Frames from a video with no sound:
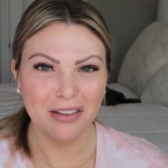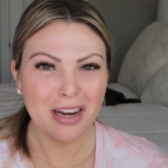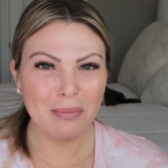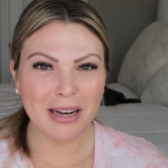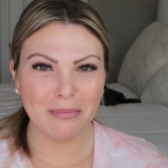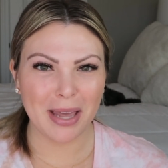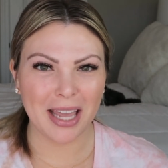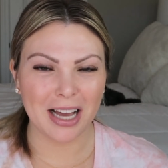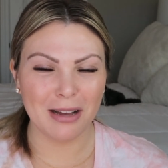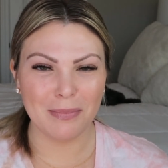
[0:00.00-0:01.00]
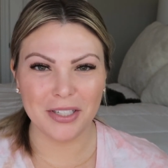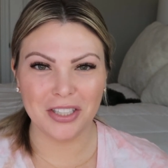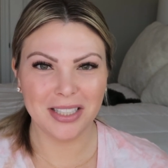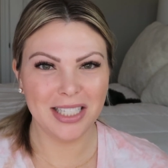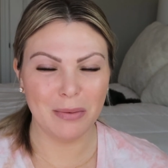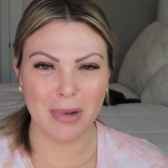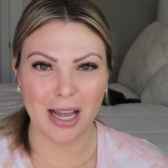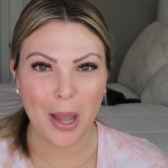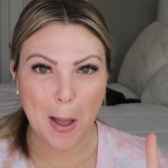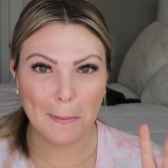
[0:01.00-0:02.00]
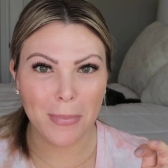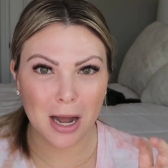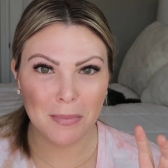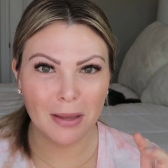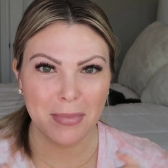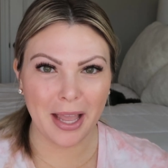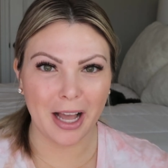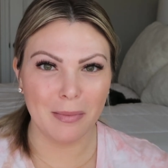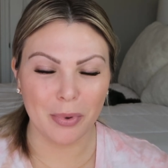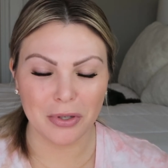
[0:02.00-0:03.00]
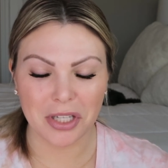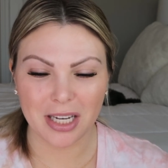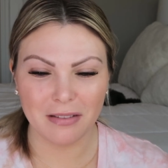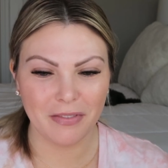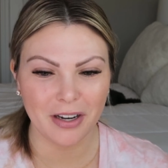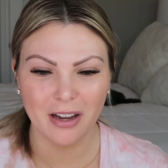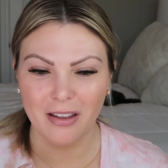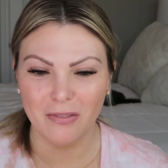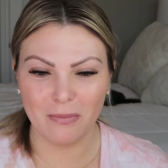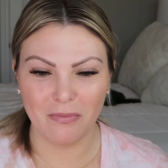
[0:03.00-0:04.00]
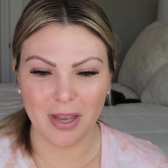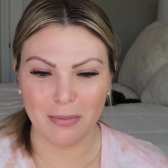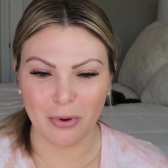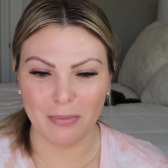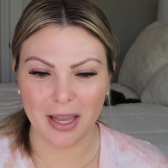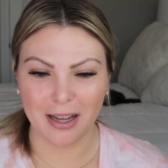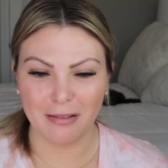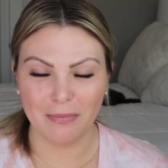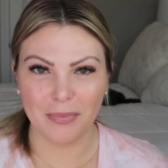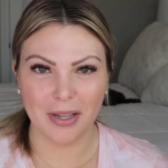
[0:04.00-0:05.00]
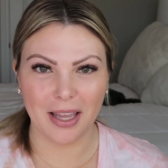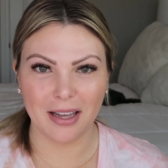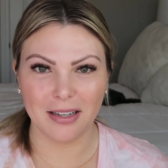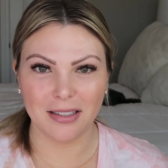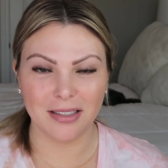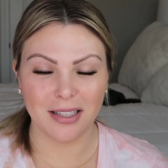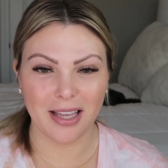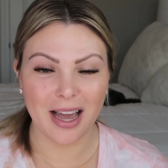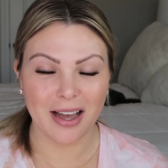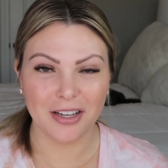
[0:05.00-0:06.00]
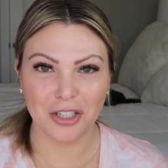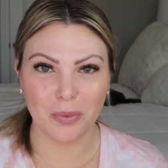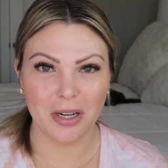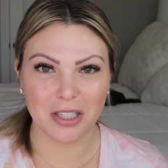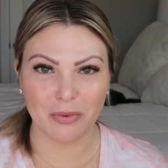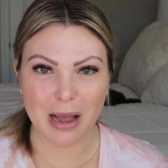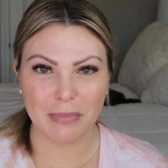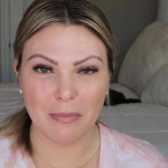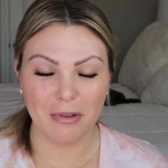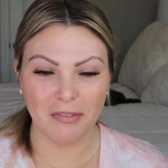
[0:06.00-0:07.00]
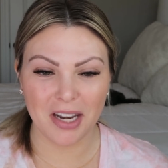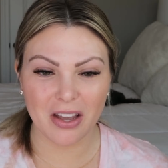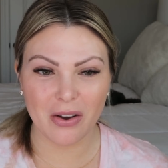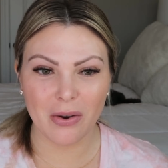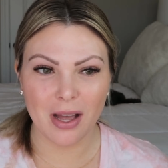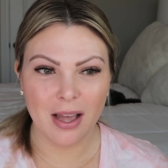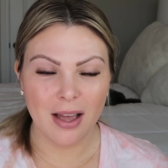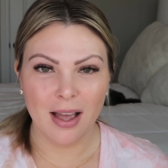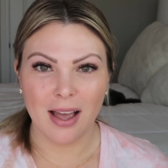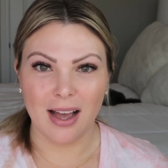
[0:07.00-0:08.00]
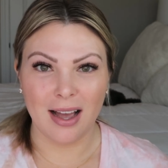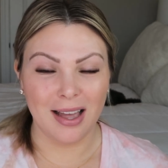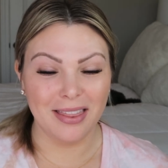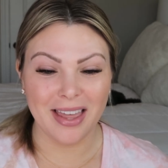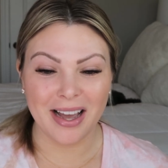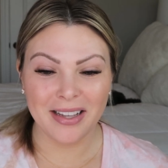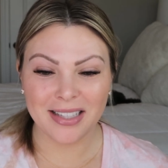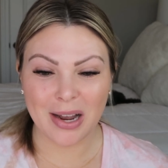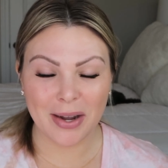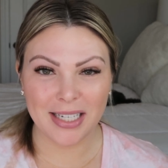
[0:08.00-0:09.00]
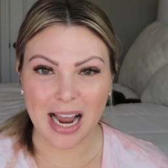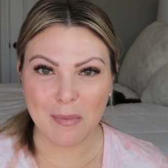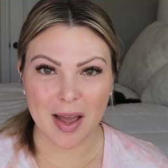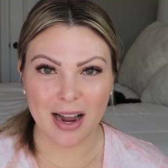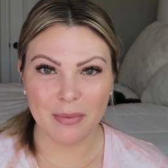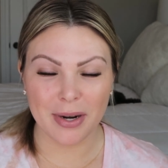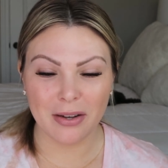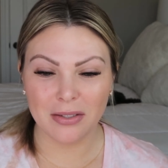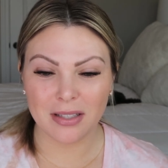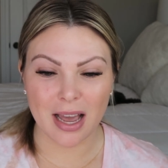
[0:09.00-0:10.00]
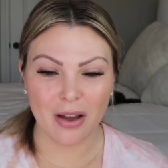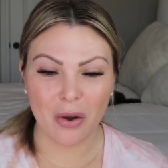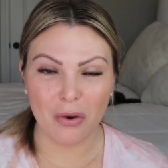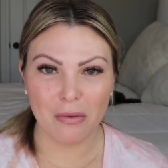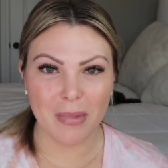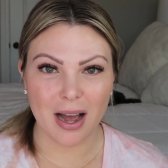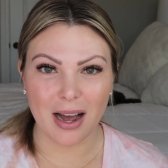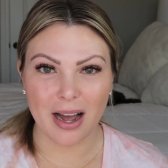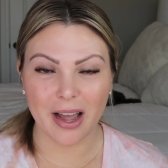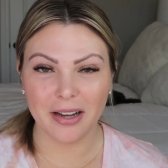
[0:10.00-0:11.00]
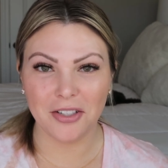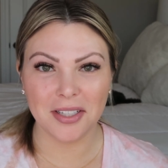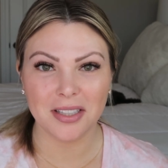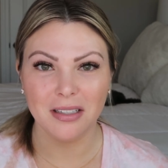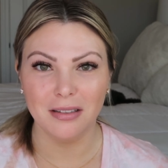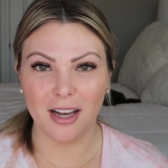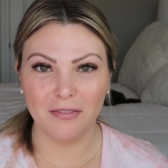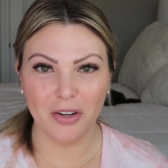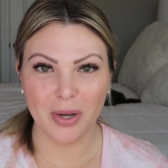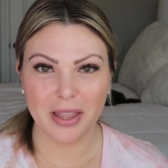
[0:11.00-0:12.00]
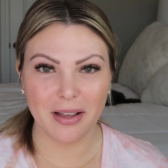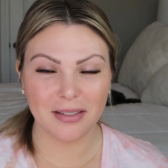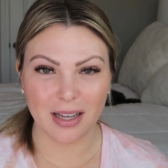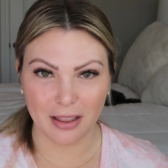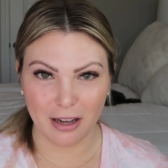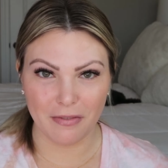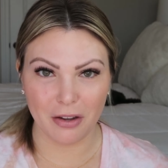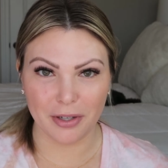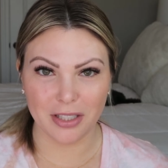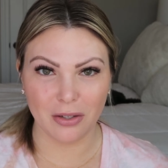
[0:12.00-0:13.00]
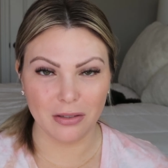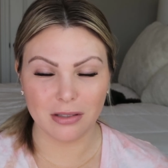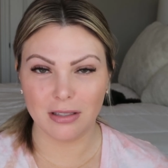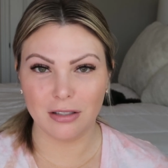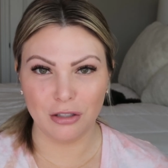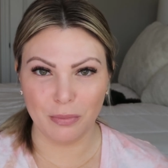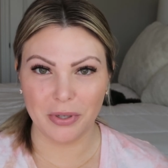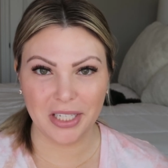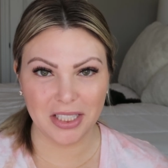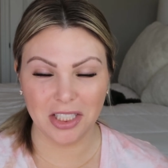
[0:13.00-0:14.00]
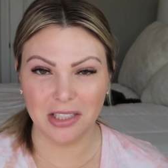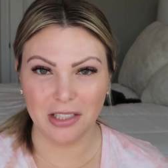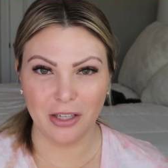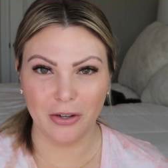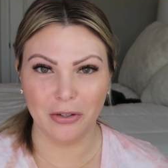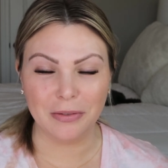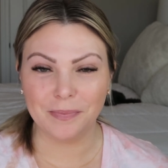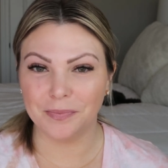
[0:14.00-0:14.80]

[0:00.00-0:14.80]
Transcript: a little bit of makeup. I just did my mommy makeup routine, very minimal makeup. And yeah, I just wanted to wrap up the video. That is how I dye my eyebrows at home. I just love doing this. I love the results. It's super easy to do.